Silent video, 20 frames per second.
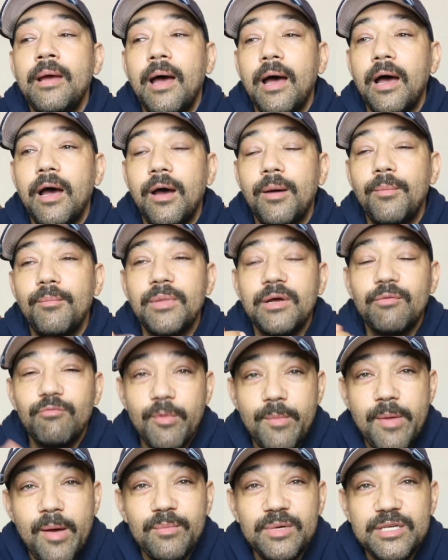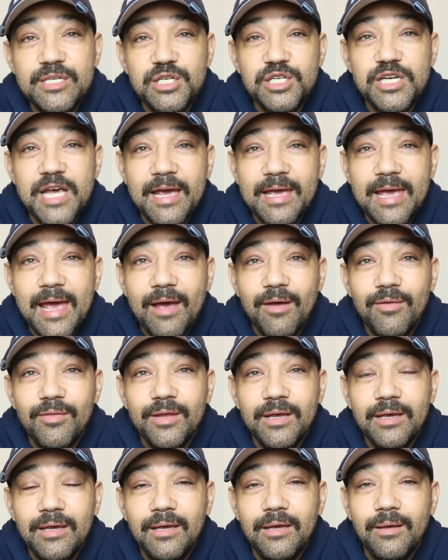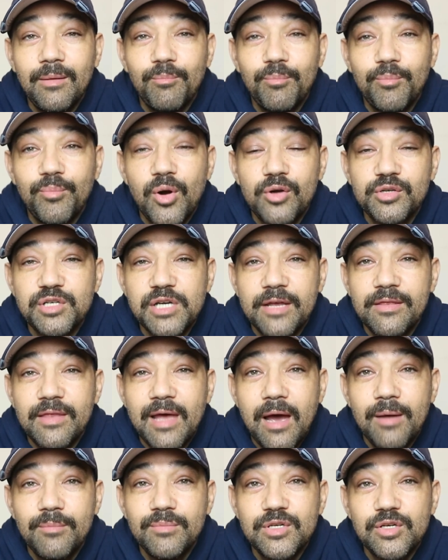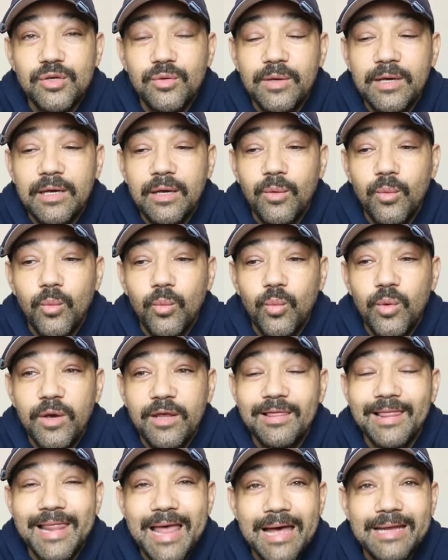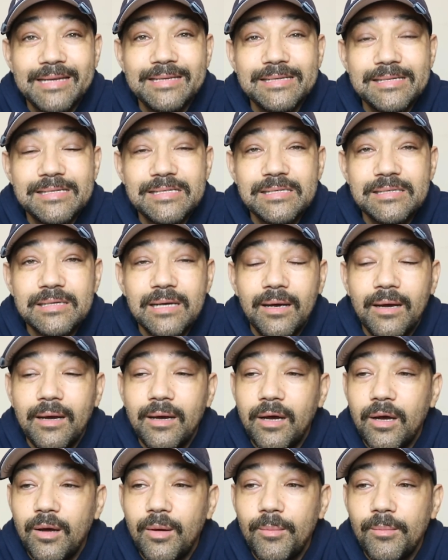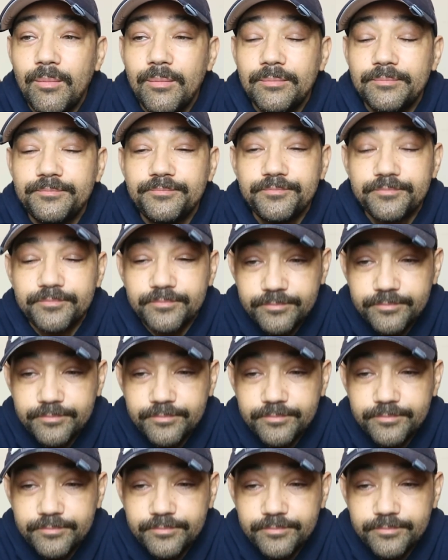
Um, remember to check out the project that I'm doing with Lance, um,